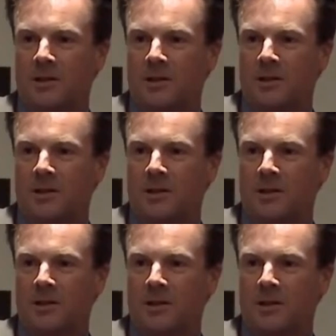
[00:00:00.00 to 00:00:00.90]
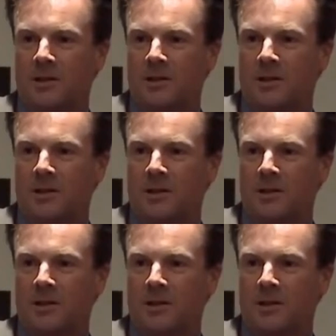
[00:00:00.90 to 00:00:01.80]

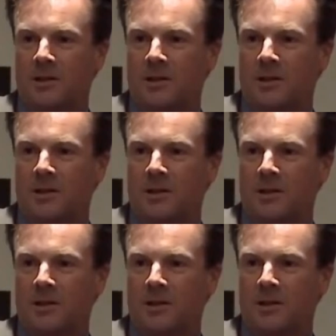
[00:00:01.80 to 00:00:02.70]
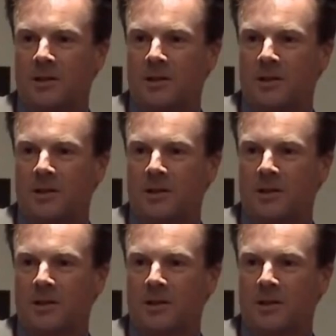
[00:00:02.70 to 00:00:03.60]

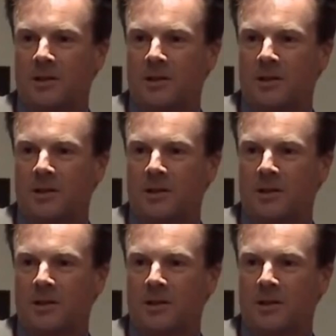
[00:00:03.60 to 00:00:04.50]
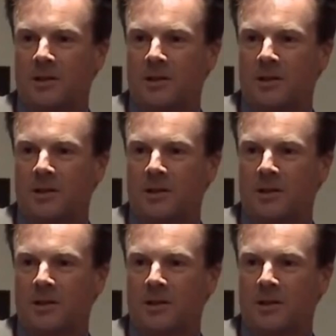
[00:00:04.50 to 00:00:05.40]

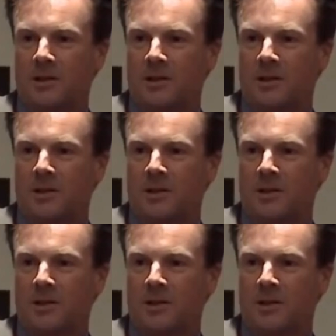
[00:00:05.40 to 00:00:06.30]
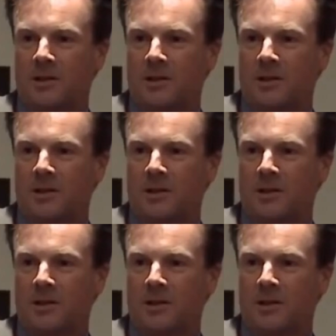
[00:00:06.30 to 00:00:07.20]

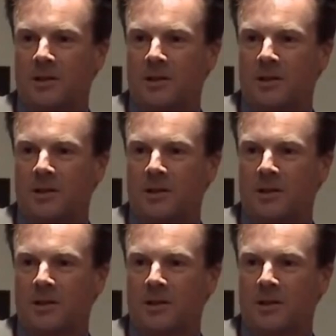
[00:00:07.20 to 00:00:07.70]
This is a still picture; no speech is visible.